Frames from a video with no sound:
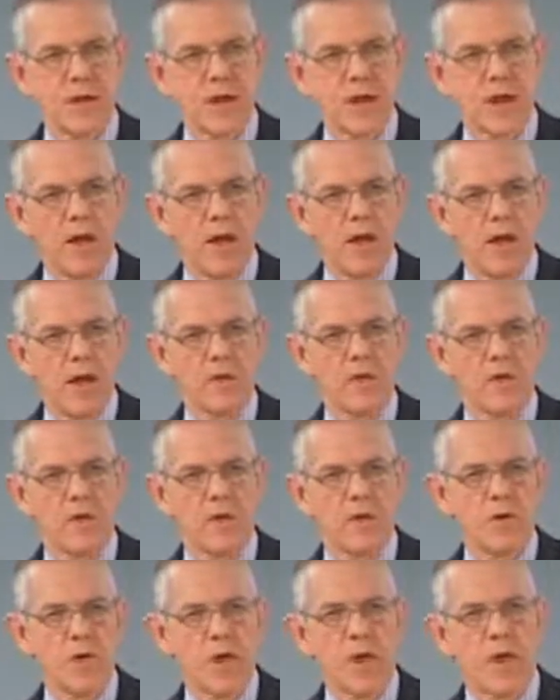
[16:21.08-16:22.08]

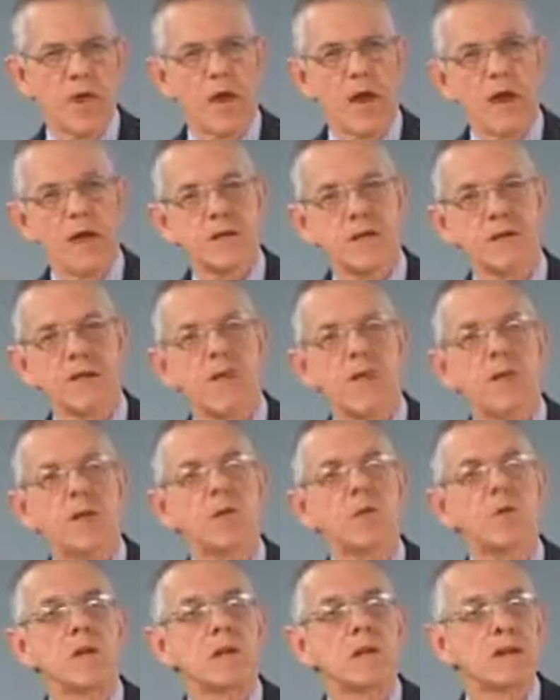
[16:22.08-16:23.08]
ever and has the
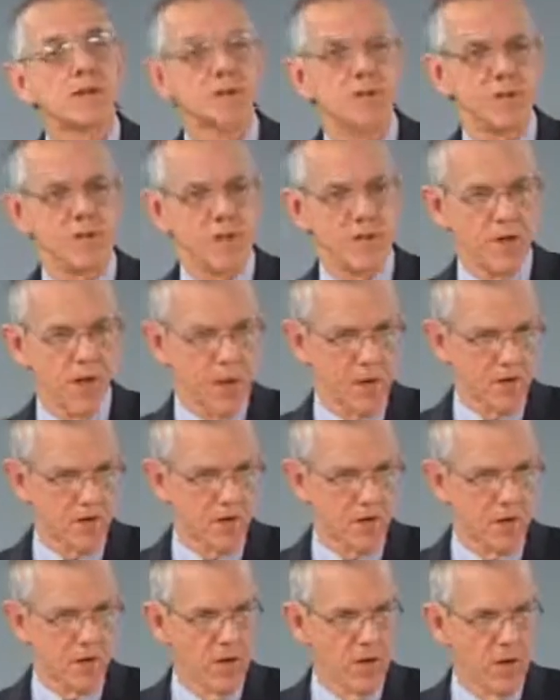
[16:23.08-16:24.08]
only religion
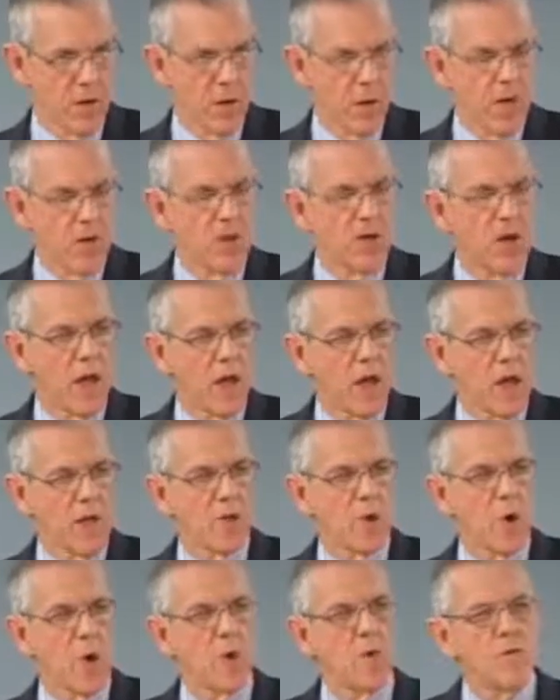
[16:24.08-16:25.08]
ever to
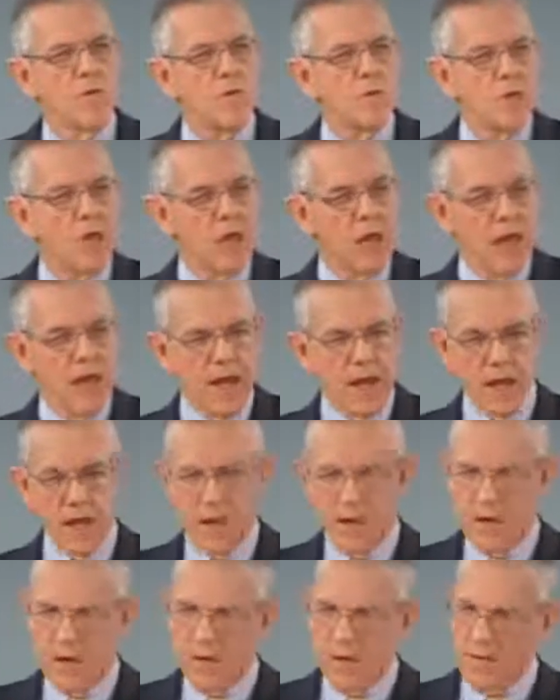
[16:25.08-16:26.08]
have over
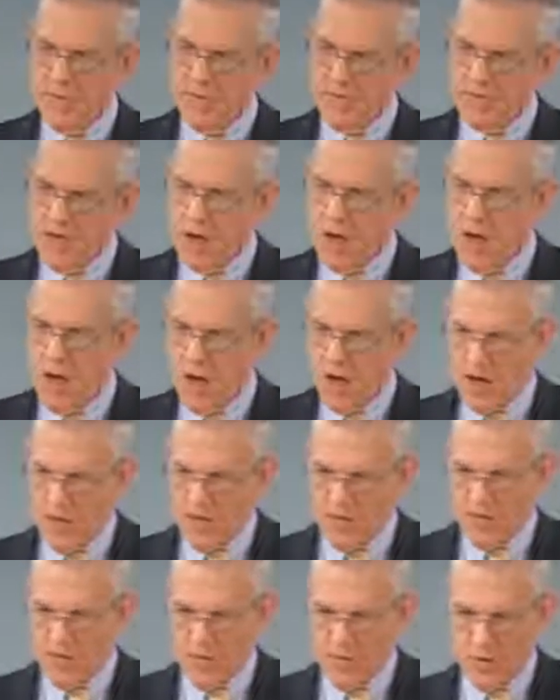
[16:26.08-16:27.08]
millennia of
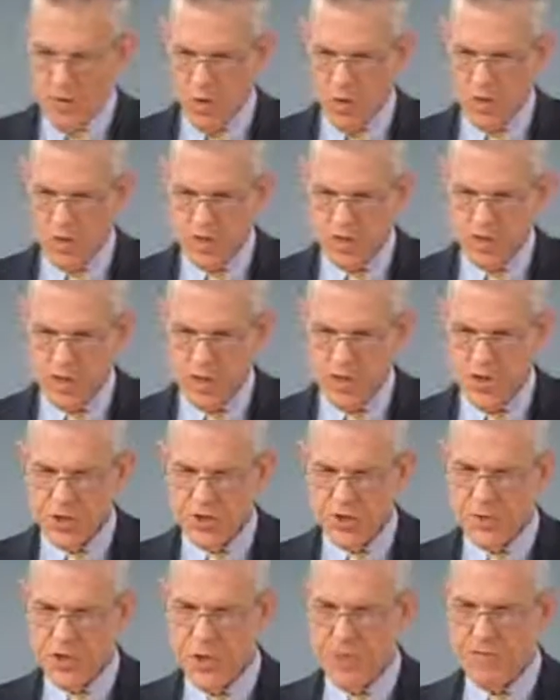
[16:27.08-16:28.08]
time, over
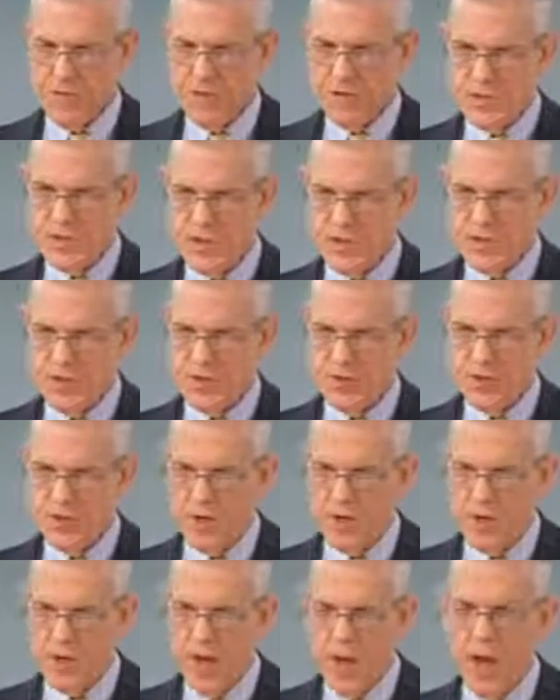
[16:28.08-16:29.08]
century after
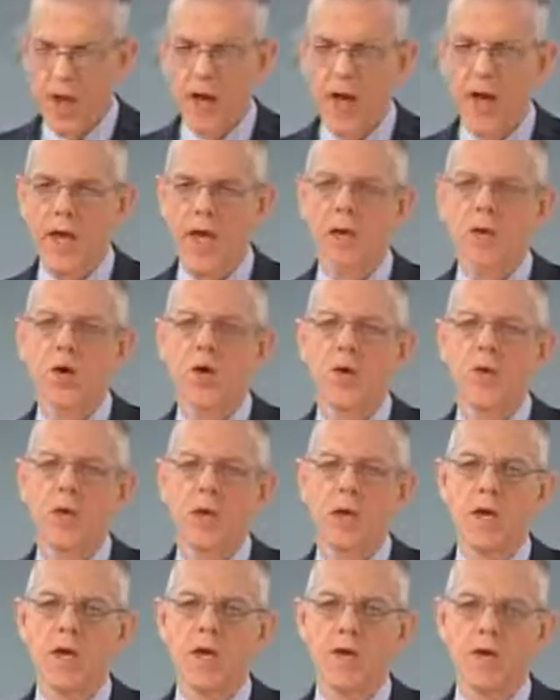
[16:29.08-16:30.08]
century, a
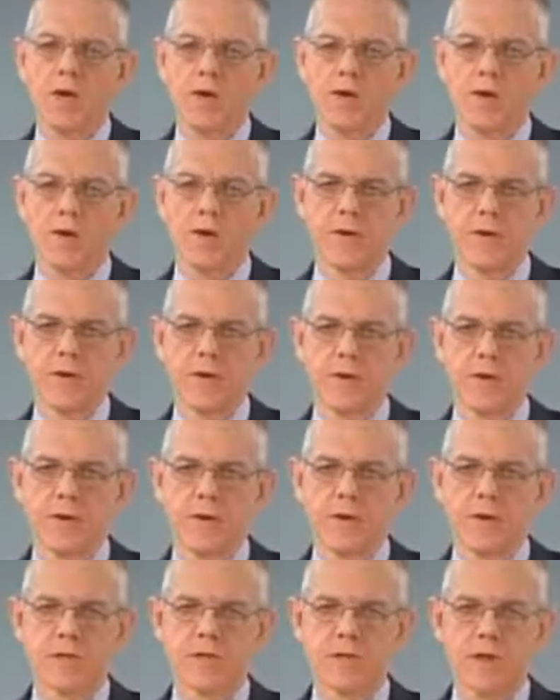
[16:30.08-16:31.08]
coherent
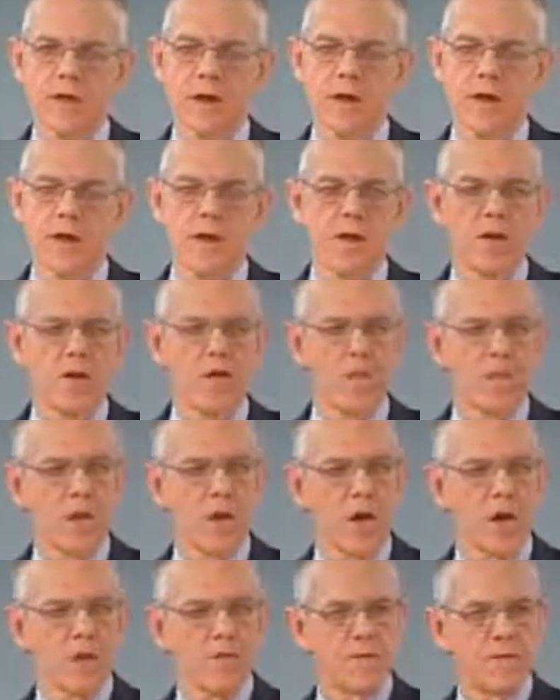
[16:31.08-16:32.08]
set of
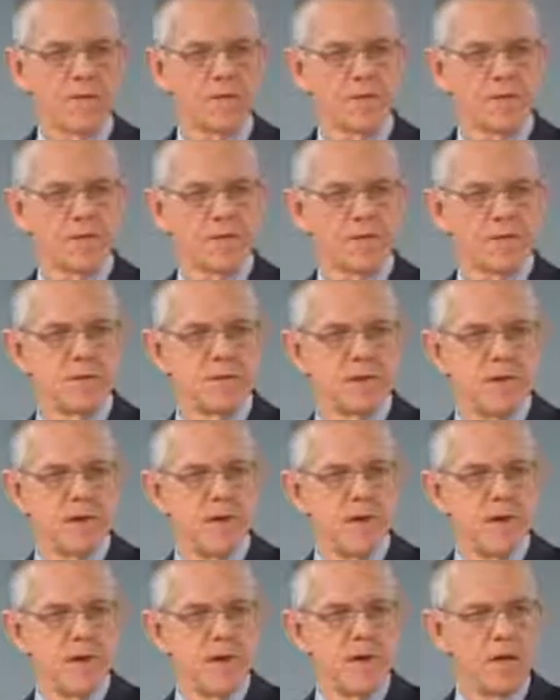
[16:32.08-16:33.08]
prophets.
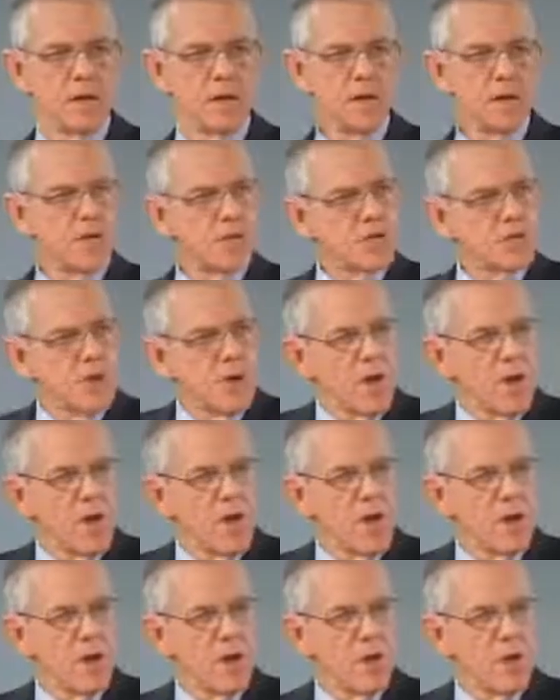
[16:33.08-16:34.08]
Isn't it
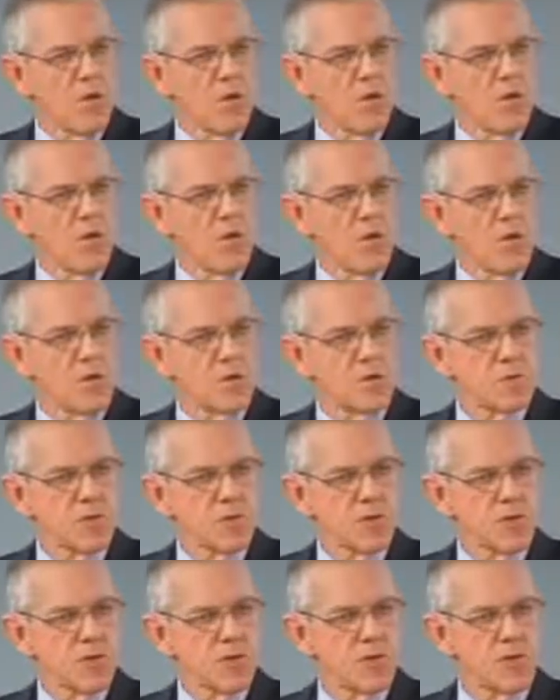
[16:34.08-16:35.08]
striking that all false
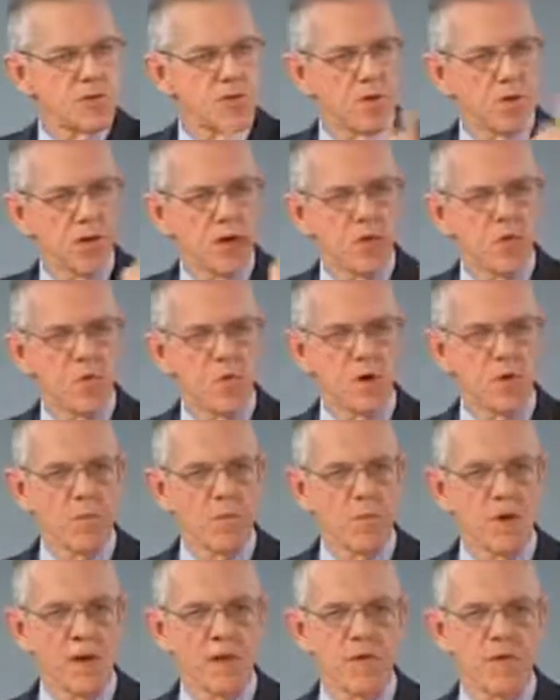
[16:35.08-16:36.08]
religions only have one
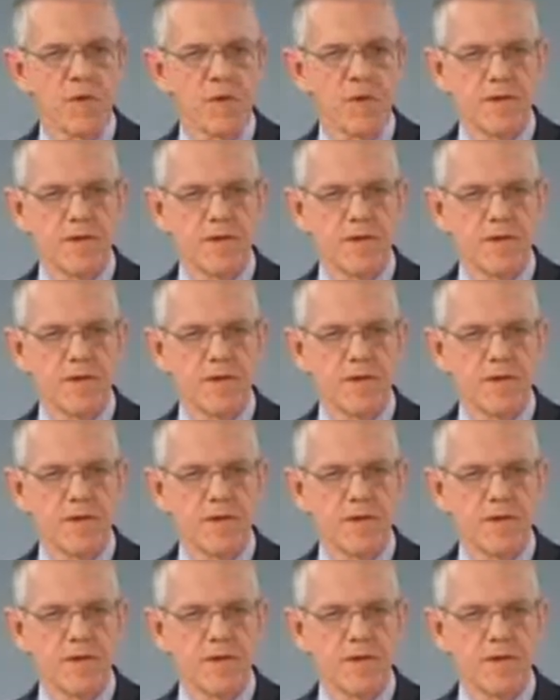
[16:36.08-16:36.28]
prophet?